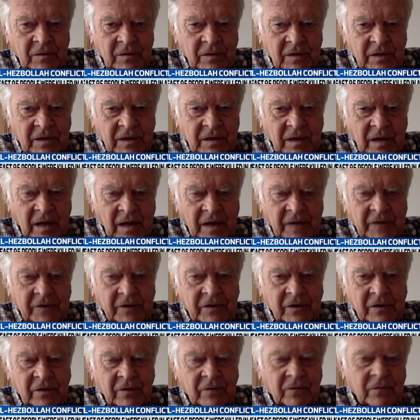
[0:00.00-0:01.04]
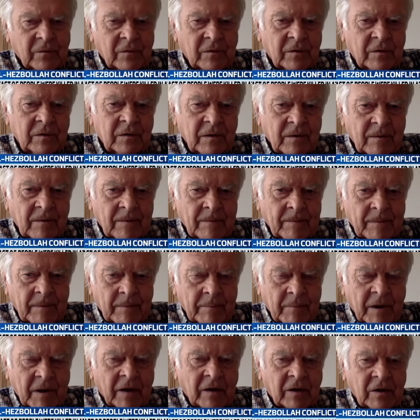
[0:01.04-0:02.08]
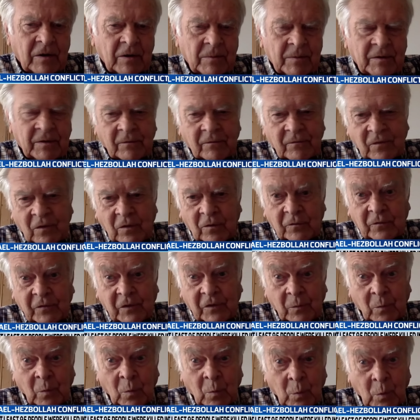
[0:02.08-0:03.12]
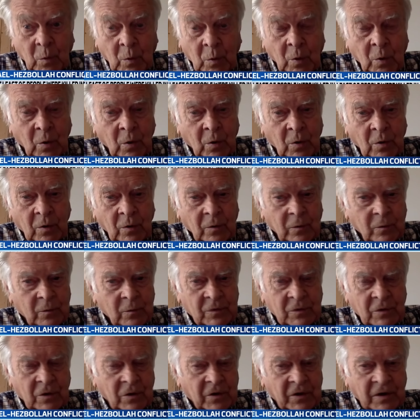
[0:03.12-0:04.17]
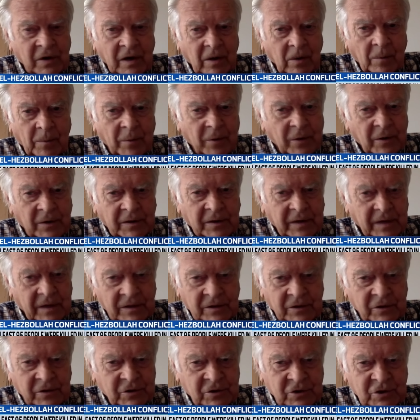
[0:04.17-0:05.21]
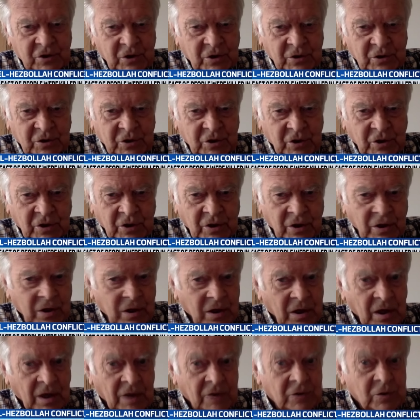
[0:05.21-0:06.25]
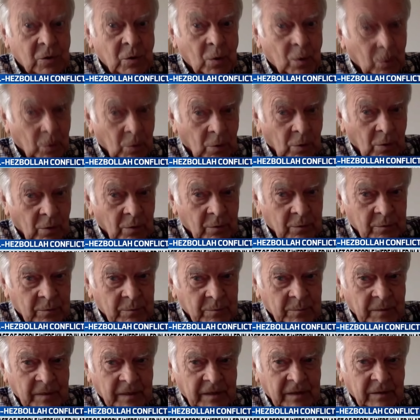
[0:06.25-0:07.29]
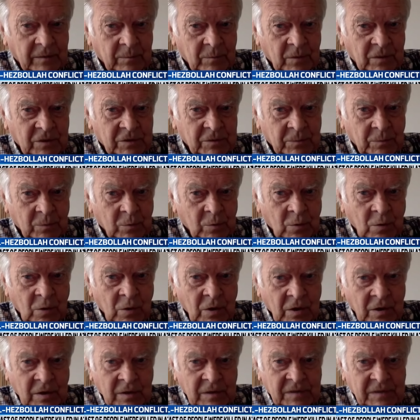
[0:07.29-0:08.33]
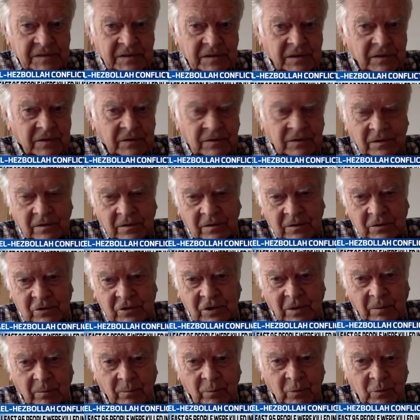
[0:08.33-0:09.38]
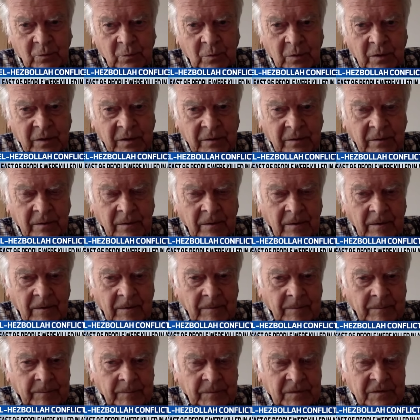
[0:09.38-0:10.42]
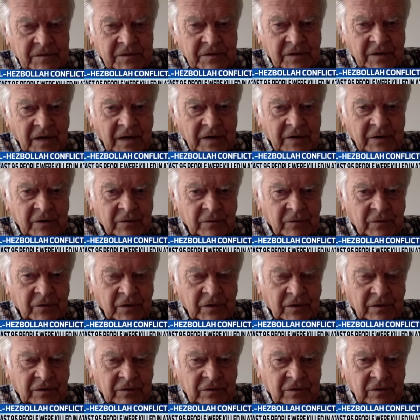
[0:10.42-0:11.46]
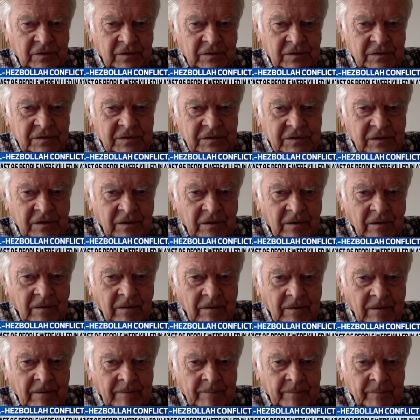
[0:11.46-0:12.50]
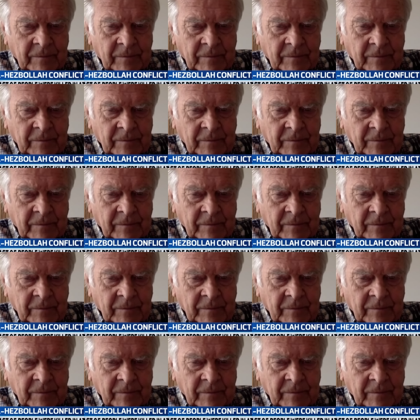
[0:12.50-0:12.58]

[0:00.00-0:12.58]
The idea of America being involved in a war would not help her candidature at all, make it much more certain that Trump would win. So I don't think that